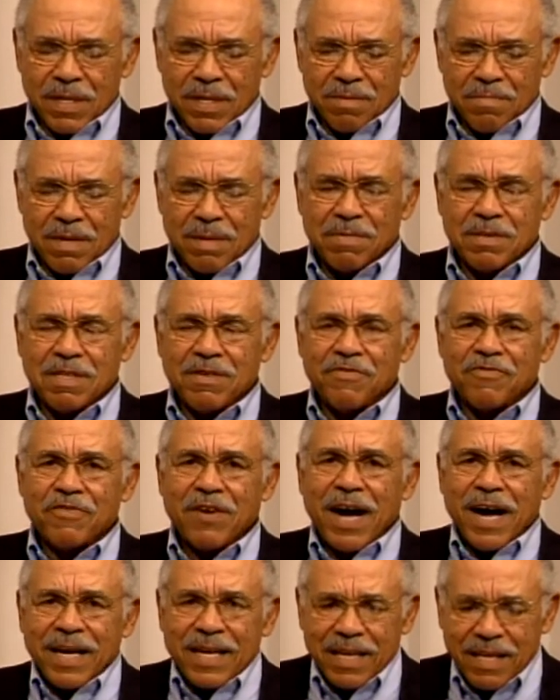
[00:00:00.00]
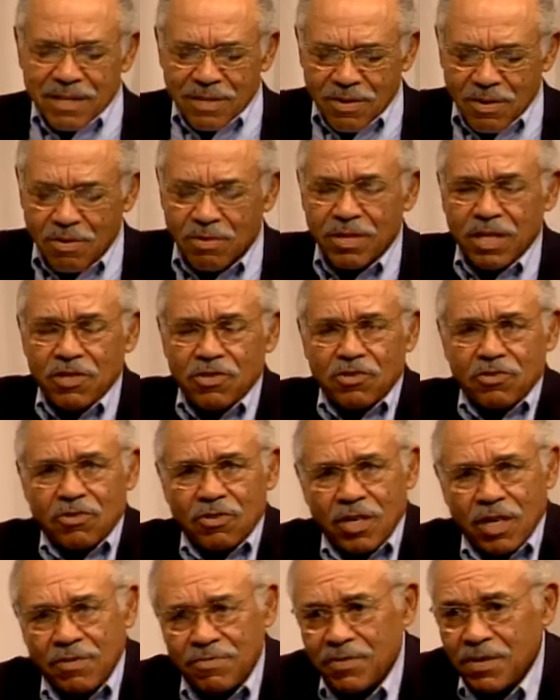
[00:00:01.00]
maybe defining the whole issue
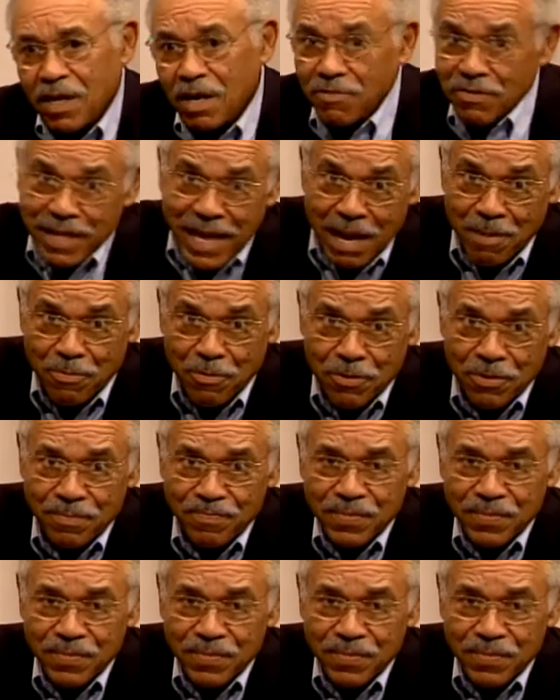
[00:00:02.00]
of, of labor.